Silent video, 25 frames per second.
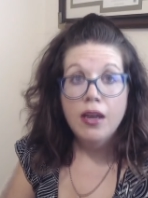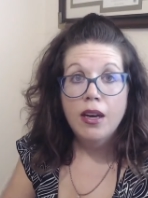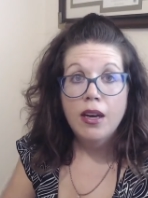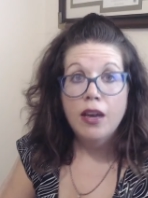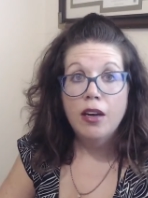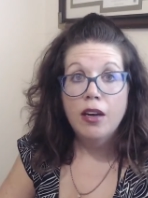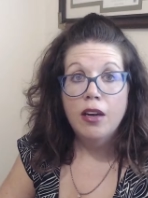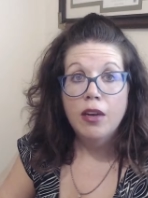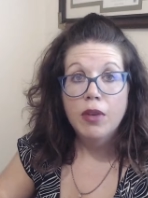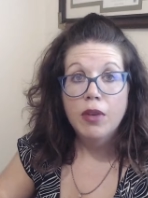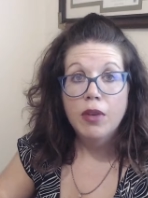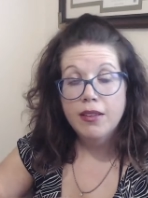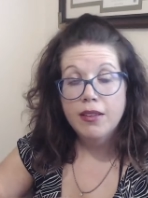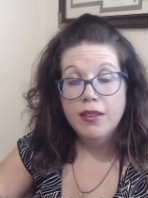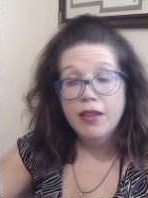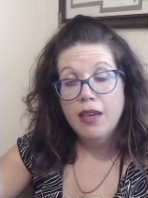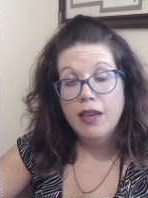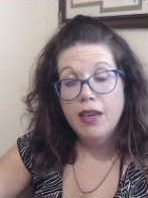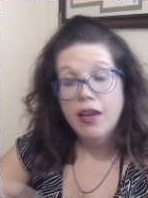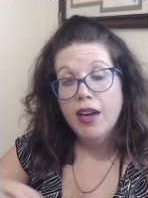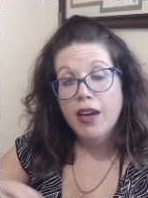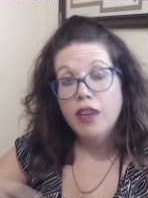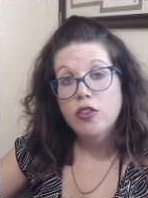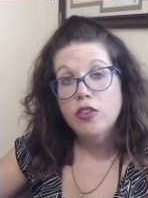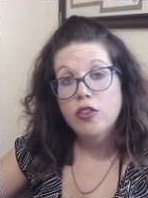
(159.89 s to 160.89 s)
because um, they
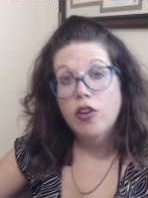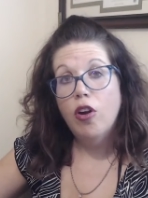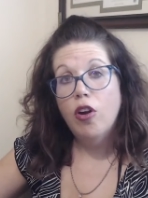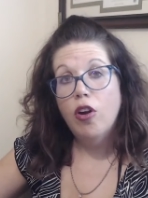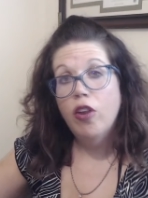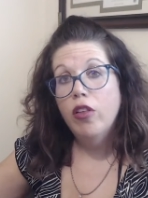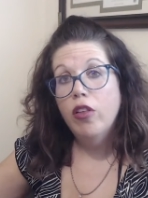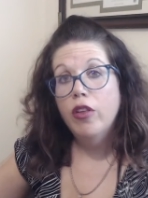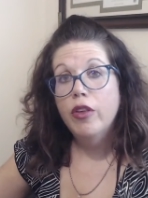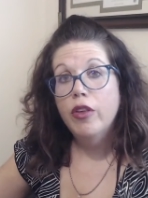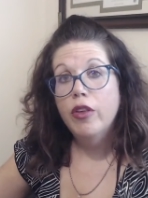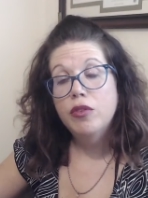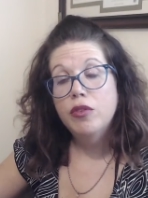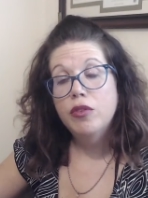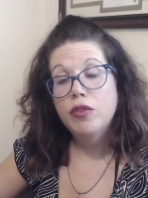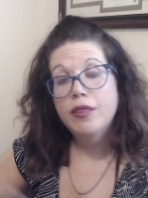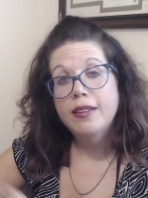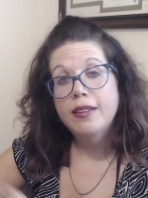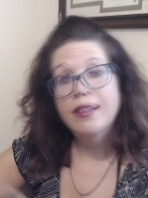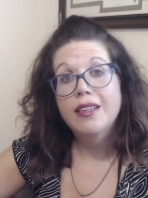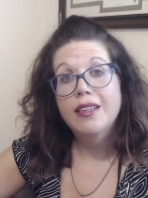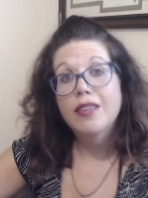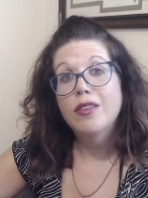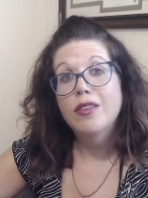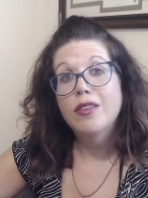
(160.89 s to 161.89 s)
factor all of those
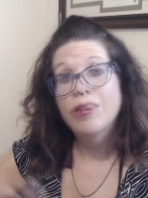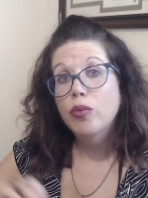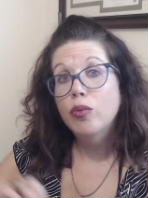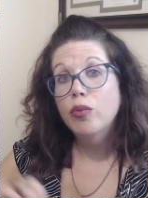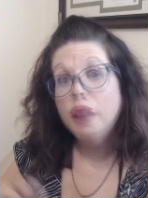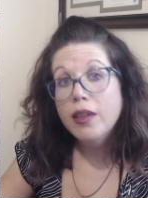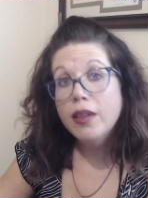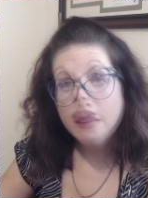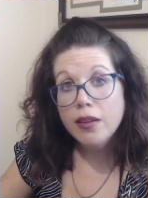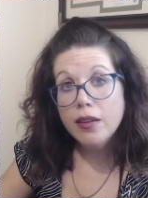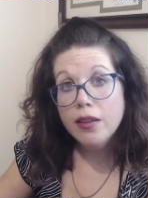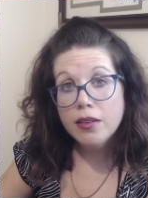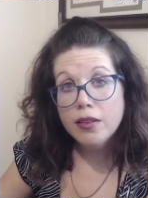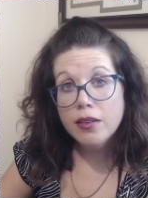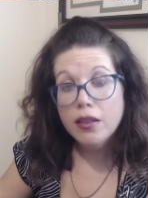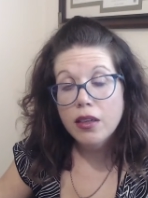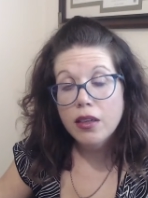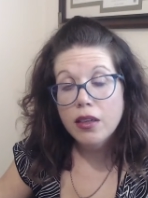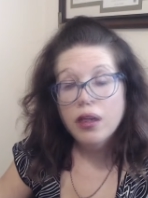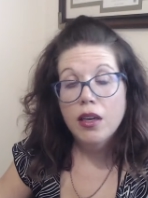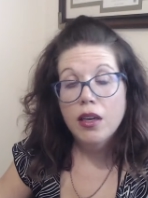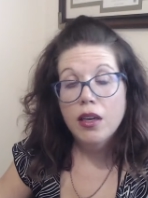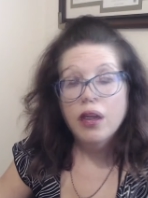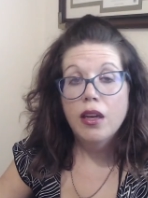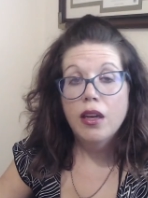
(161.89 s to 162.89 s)
into the risk
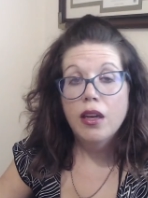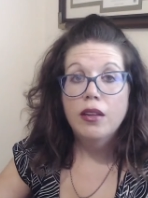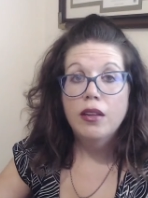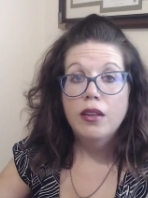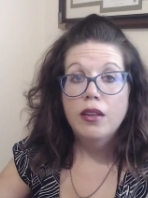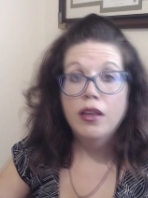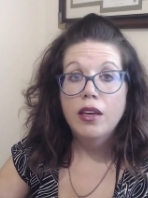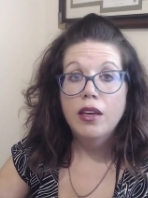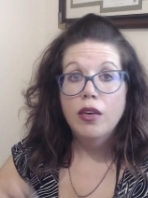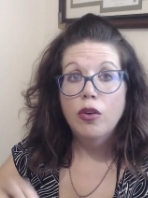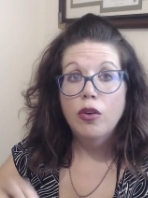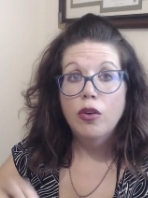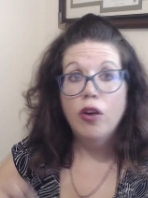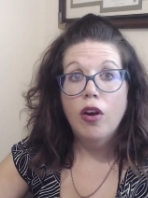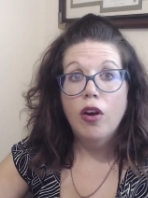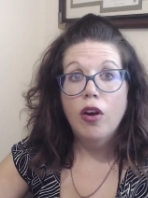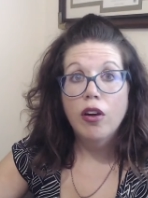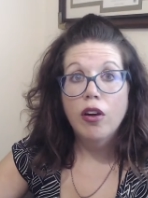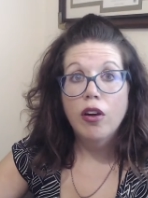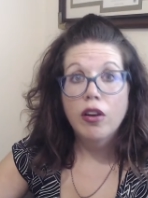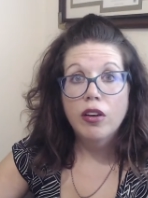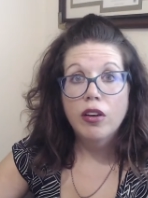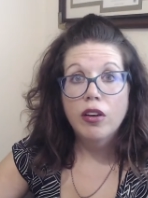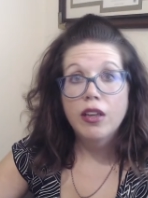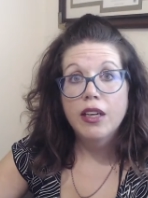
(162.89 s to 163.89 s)
that you
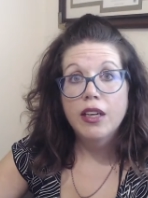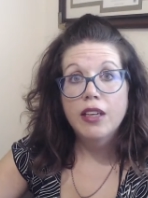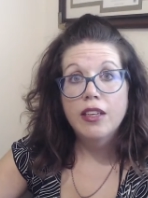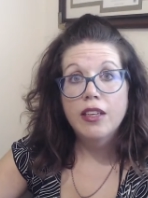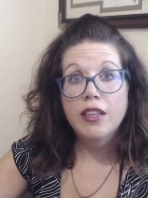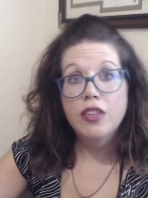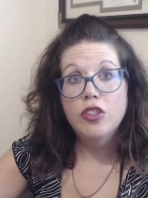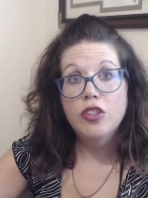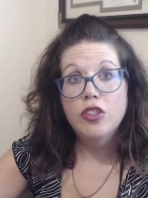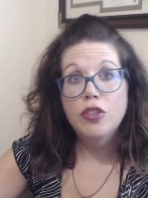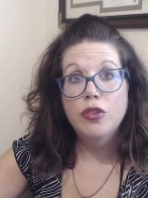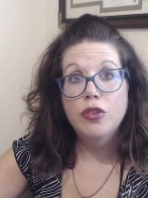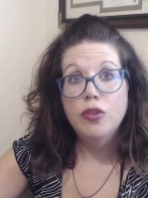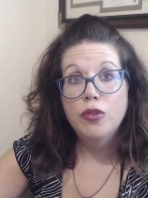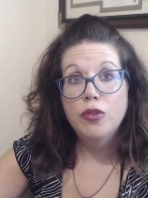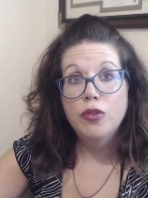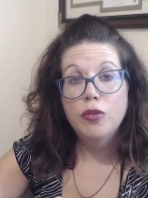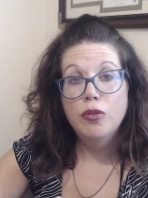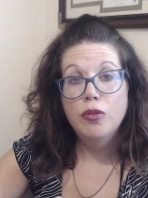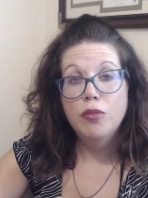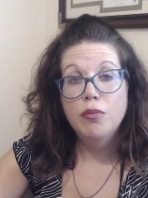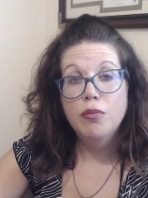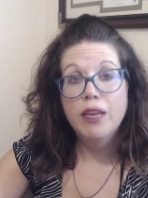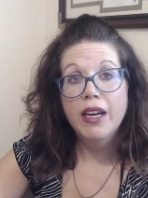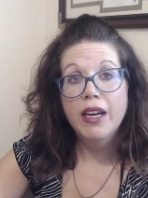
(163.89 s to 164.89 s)
are
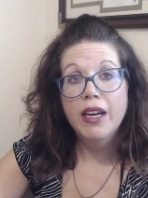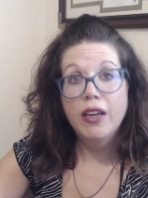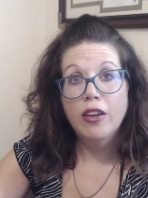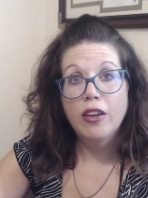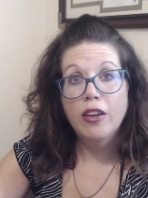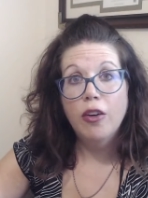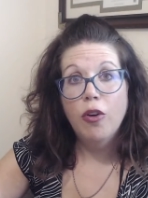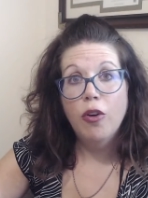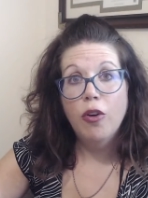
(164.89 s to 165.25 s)
into buying a